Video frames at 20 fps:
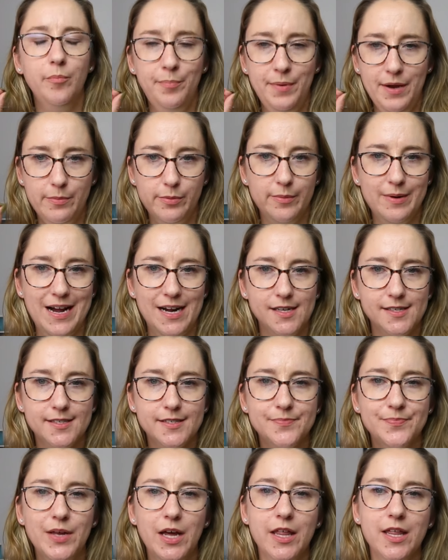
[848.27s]

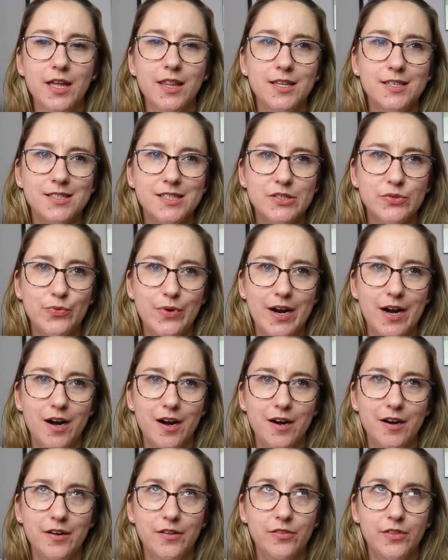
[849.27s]
Paperbacks. I think this is
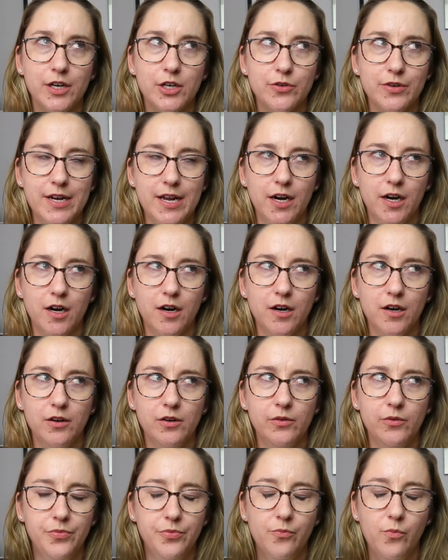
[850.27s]
where the
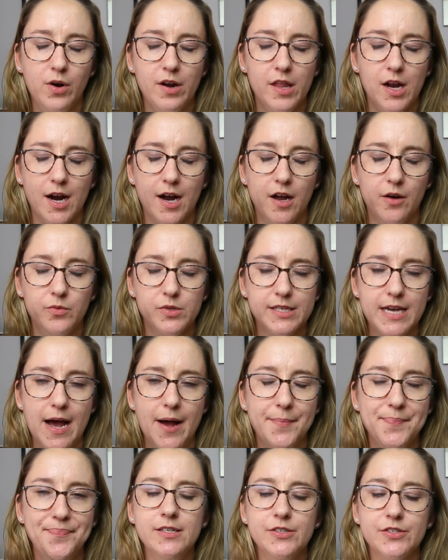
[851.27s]
creator, where their head was
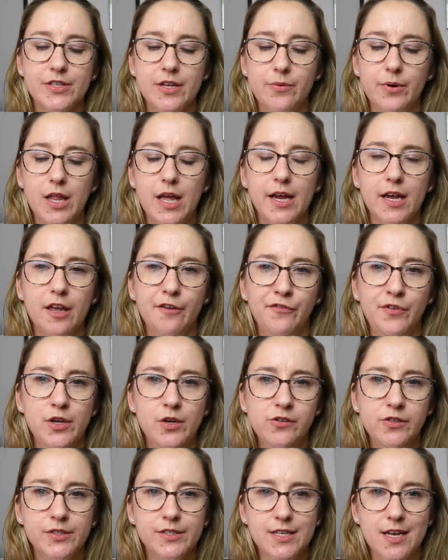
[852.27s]
at. So they were like, if
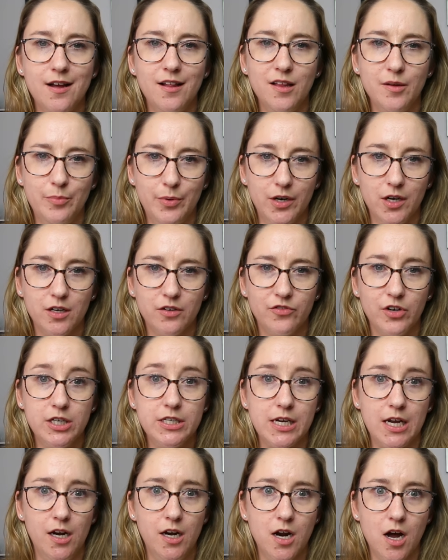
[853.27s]
you sell a book for
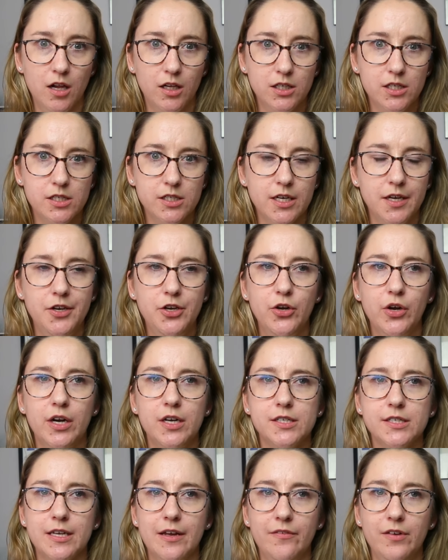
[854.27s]
$10 and you get
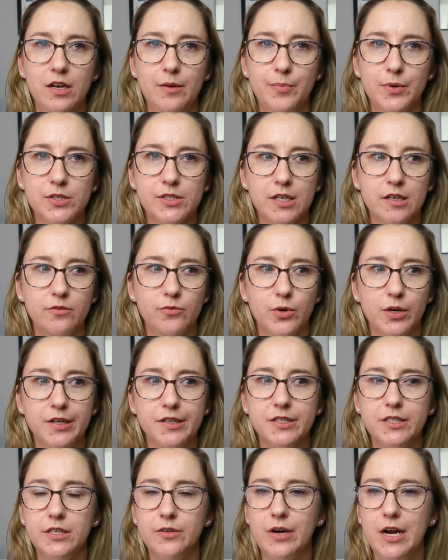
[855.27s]
a 70%
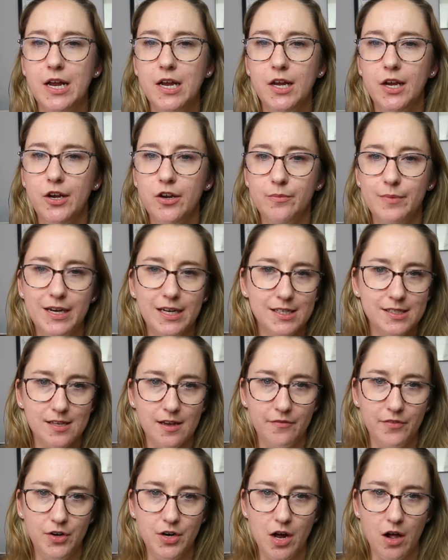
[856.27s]
royalty rate, you make
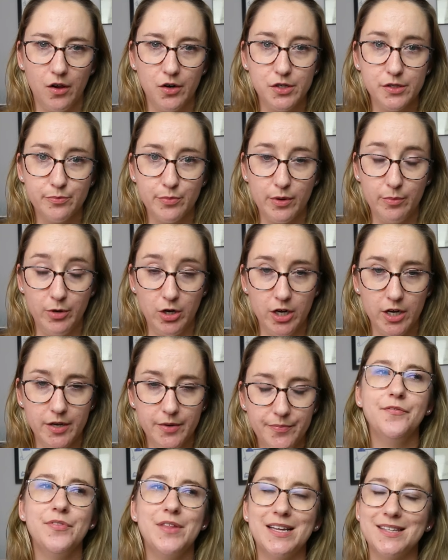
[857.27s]
$7 per book.
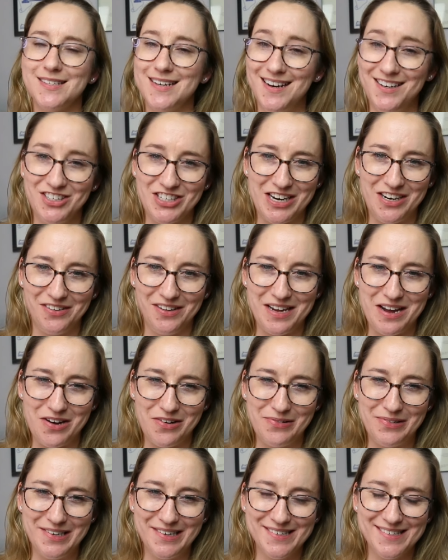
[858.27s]
That's not entirely
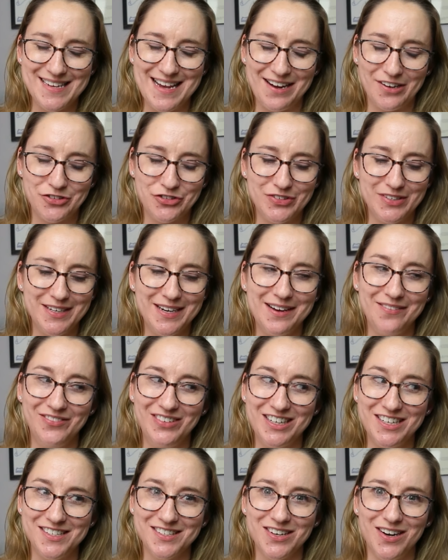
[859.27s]
how it works, actually. I'm
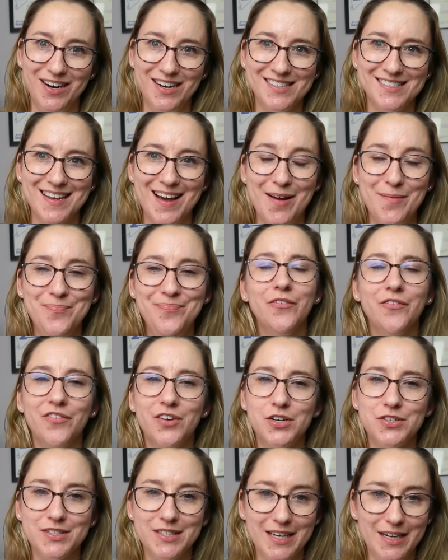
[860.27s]
very sorry to say.
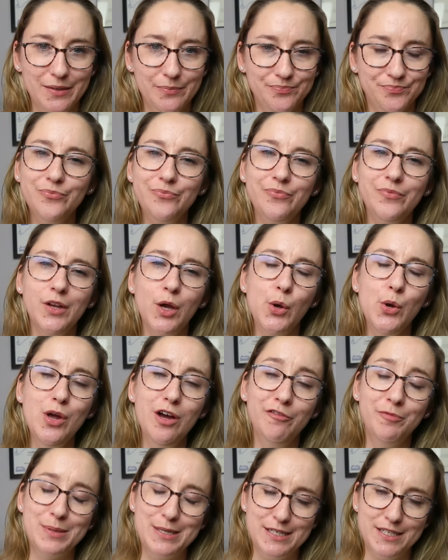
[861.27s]
First thing, you
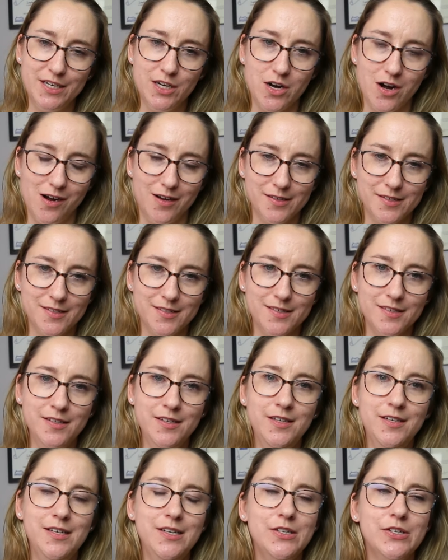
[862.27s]
have printing costs.
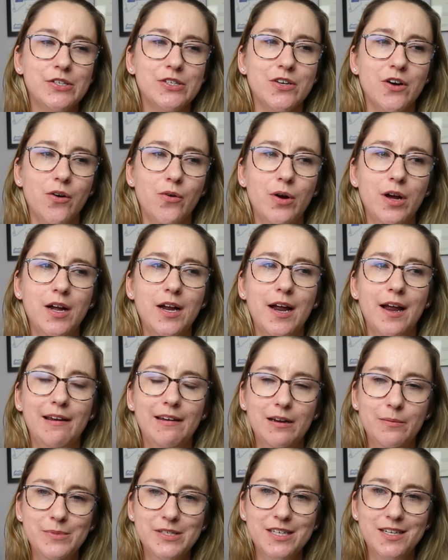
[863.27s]
So
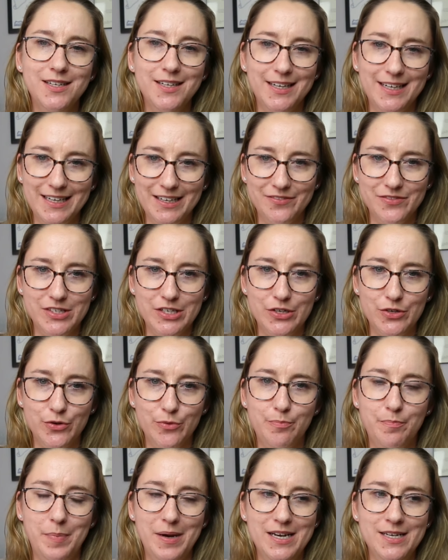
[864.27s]
Amazon gives
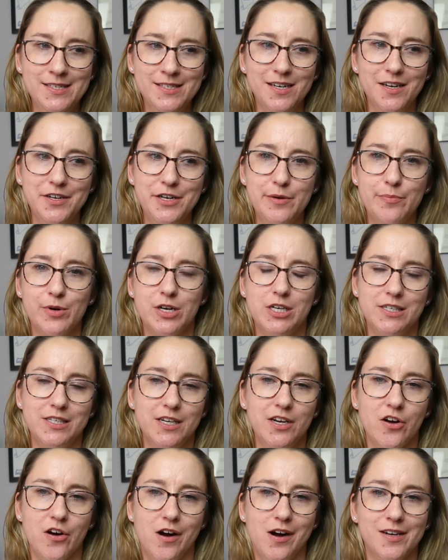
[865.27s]
you, based on your
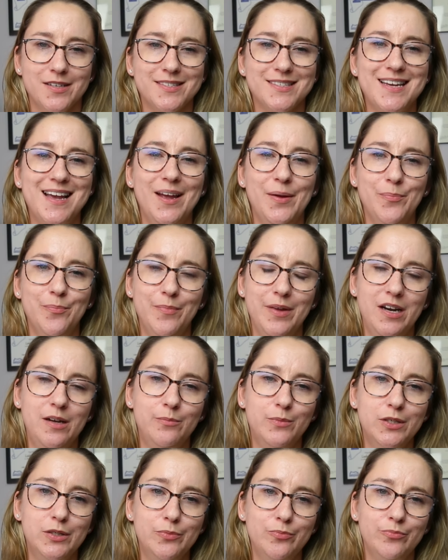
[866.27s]
printing costs, a
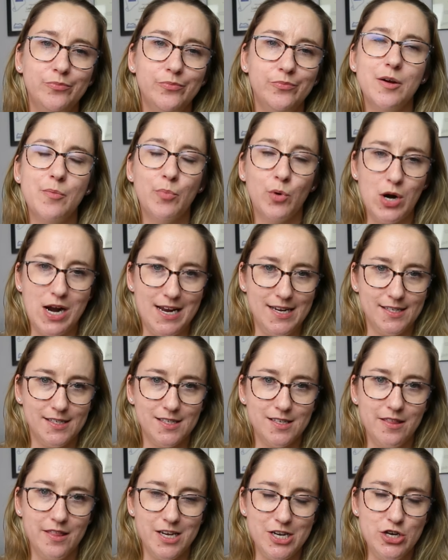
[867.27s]
minimum
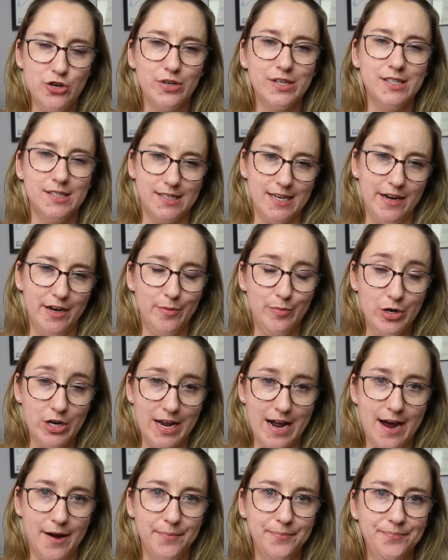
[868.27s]
price that you can set your book
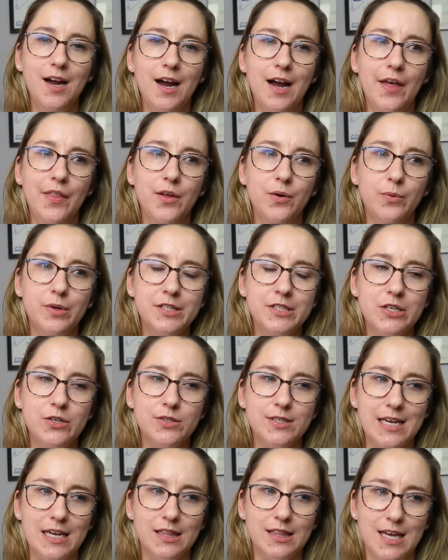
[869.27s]
at. And then once you
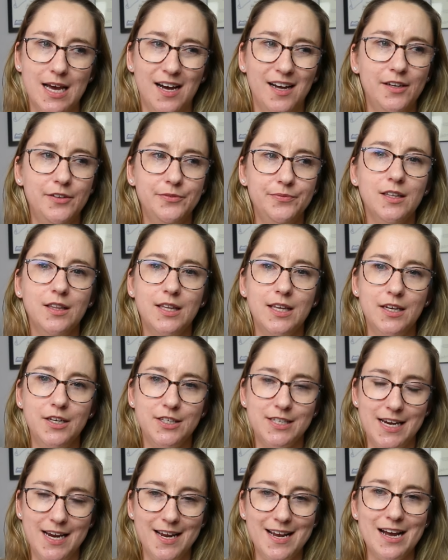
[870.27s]
set that, they
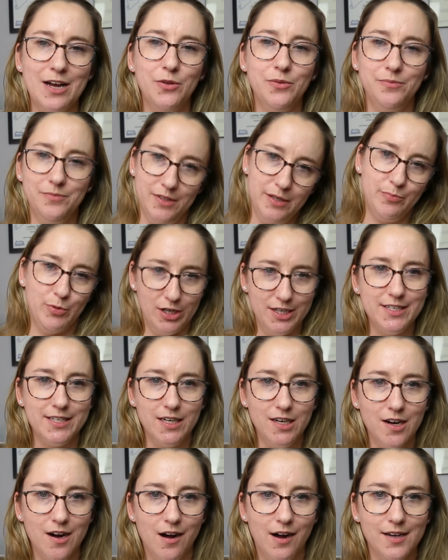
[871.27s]
take out the
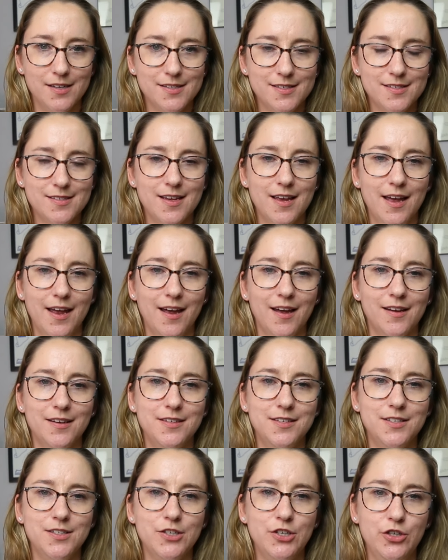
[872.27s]
printing costs
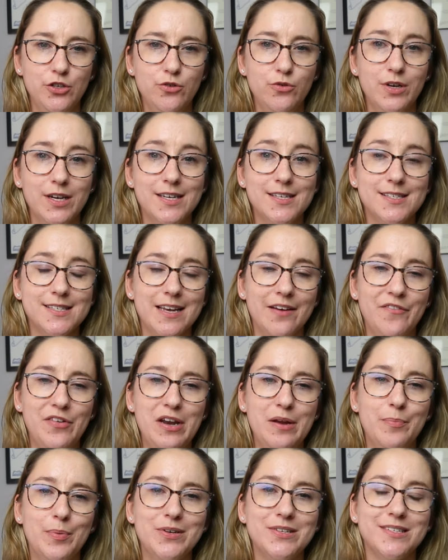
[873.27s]
and you get
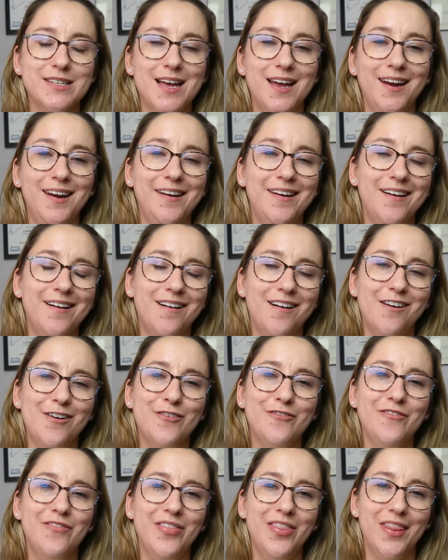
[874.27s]
70%
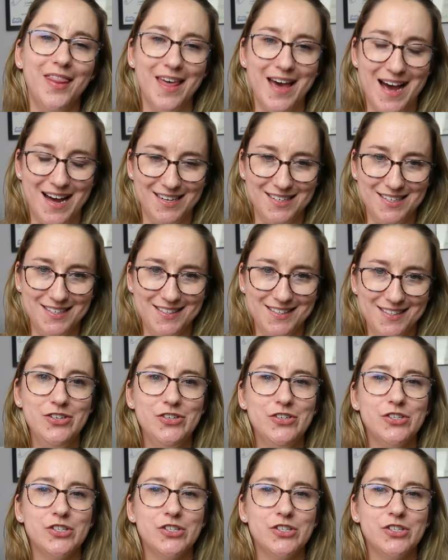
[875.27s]
of that.